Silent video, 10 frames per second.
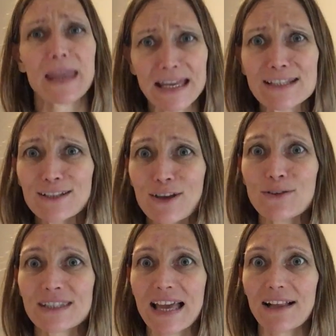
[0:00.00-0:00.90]
into
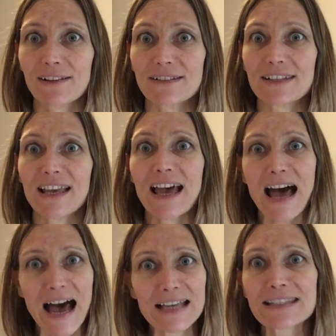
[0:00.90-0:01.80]
those cells
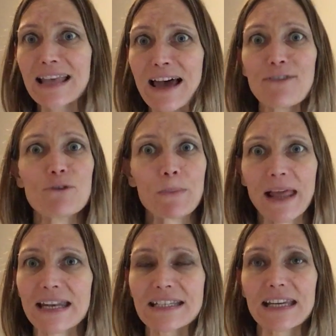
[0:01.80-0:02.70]
as they're
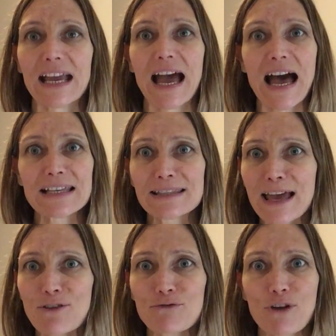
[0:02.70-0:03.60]
replenishing as
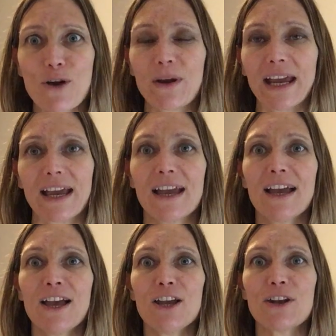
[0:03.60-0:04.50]
they're growing
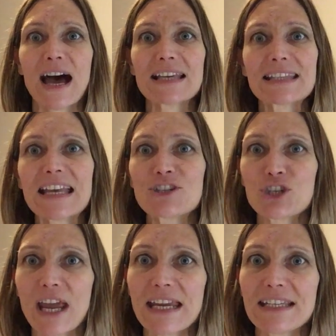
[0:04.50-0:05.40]
you know, as they're
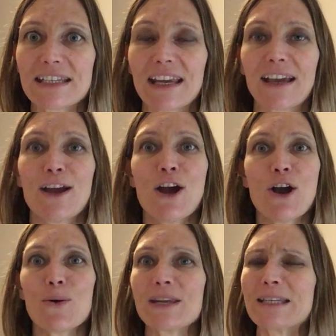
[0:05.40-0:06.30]
changing
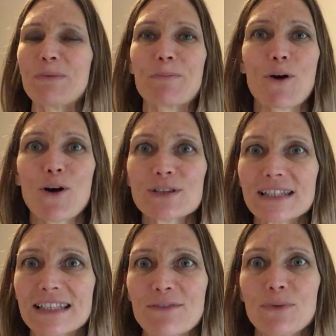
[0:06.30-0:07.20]
we need to be
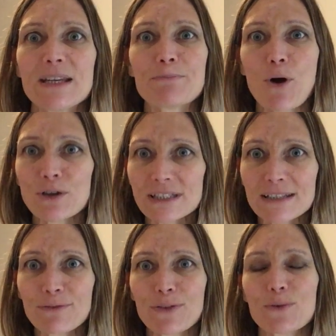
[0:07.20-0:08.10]
positive we need
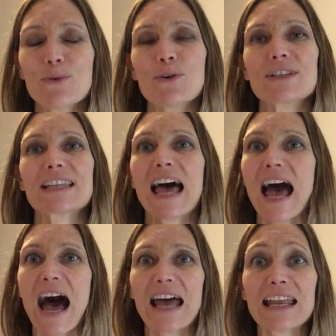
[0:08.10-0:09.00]
positive thoughts
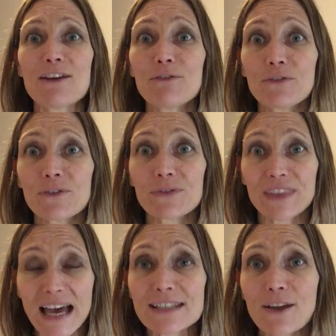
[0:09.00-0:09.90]
and if
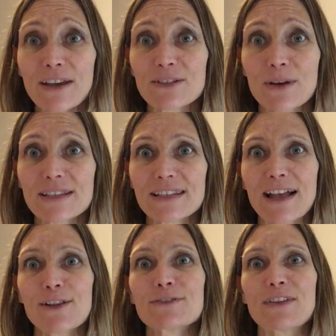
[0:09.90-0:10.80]
that's going into our
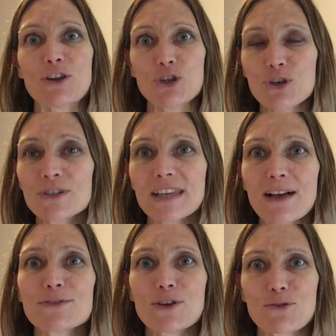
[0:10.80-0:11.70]
cells and the new
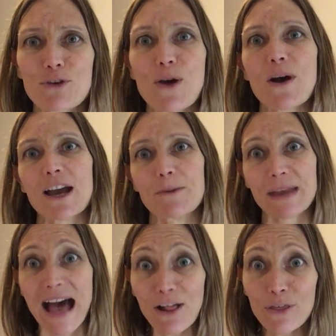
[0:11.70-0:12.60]
cells that grow are going to be
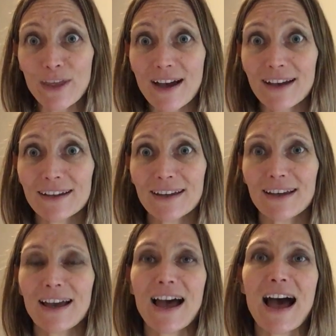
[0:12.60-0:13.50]
healthier
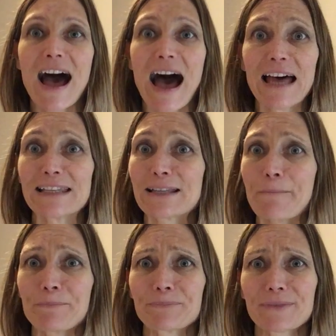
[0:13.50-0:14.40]
and
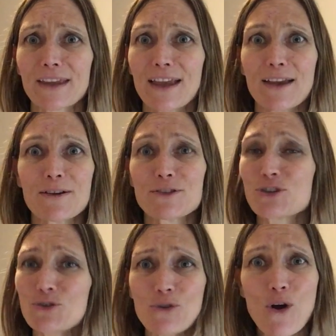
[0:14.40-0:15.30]

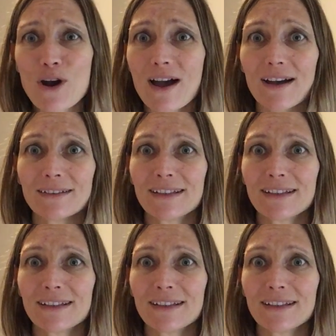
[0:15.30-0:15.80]
stronger